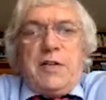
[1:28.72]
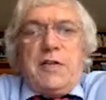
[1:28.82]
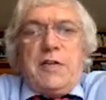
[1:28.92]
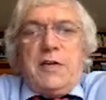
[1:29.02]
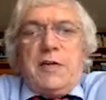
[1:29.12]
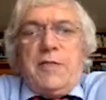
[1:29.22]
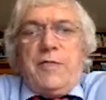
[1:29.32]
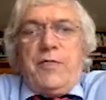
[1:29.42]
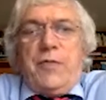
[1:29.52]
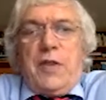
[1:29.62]

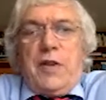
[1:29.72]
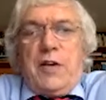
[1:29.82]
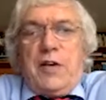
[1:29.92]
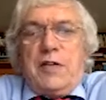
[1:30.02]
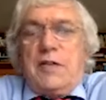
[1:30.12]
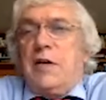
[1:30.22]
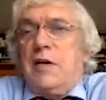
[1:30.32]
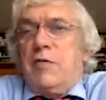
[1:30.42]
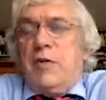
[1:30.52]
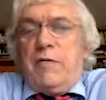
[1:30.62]
There is the
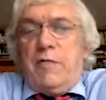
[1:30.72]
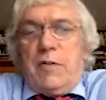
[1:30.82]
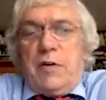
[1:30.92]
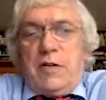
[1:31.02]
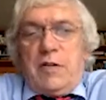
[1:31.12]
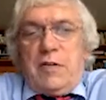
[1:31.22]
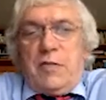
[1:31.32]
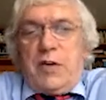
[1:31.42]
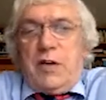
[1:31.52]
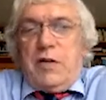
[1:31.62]
IMF World
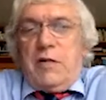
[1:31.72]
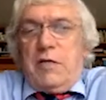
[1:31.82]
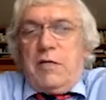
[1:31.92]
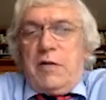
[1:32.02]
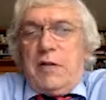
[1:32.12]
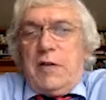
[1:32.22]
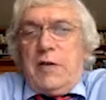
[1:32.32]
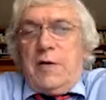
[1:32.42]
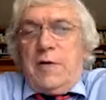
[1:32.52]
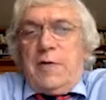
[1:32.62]
Economic Outlook,
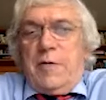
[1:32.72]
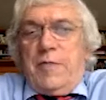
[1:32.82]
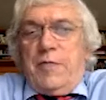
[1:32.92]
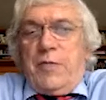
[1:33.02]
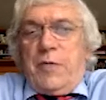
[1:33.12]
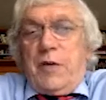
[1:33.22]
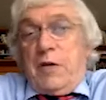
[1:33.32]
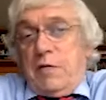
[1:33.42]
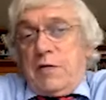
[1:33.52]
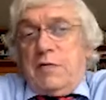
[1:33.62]

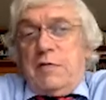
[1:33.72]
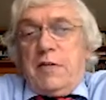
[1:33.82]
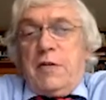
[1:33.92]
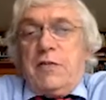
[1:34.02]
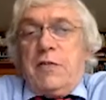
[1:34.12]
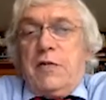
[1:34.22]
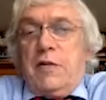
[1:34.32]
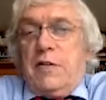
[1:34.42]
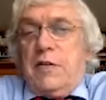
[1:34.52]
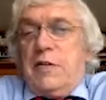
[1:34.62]
and also the journal
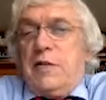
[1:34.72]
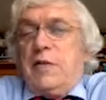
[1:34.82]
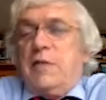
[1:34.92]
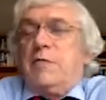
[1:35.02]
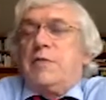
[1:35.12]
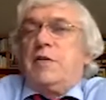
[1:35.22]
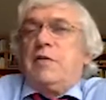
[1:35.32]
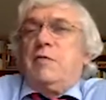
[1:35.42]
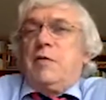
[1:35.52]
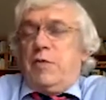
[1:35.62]
International Economics and
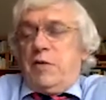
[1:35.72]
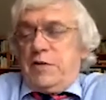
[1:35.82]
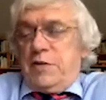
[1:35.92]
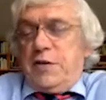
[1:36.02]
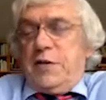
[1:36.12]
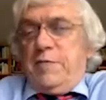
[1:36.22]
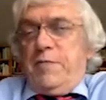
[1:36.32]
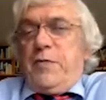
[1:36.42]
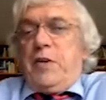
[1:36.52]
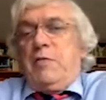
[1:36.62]
Economic Policy,
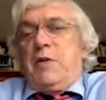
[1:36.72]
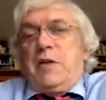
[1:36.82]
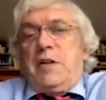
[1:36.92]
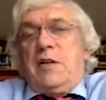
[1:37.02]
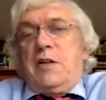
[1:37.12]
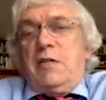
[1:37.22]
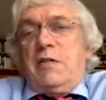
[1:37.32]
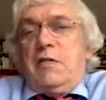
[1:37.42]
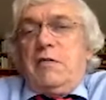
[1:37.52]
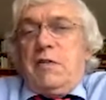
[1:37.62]
which I can
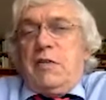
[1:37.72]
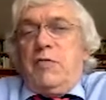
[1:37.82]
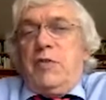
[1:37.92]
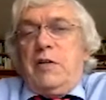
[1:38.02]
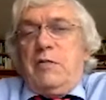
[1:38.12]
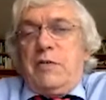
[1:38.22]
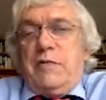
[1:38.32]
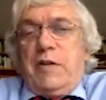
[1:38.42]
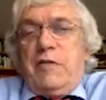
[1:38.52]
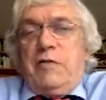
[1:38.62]
recommend with
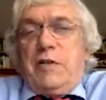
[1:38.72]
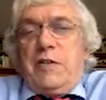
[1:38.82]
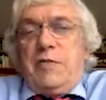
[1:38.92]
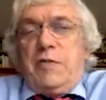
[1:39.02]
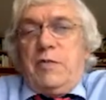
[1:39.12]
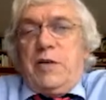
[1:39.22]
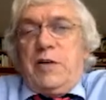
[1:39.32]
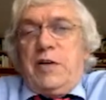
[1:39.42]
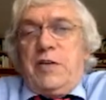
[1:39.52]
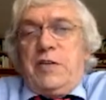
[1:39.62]
various
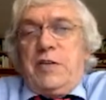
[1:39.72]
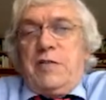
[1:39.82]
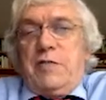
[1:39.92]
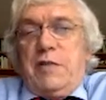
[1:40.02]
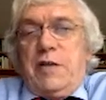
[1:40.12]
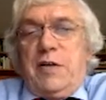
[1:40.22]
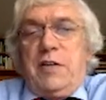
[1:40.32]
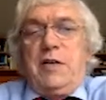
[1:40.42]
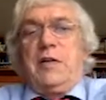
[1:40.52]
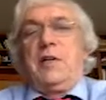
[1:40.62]
publications related
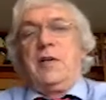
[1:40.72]
here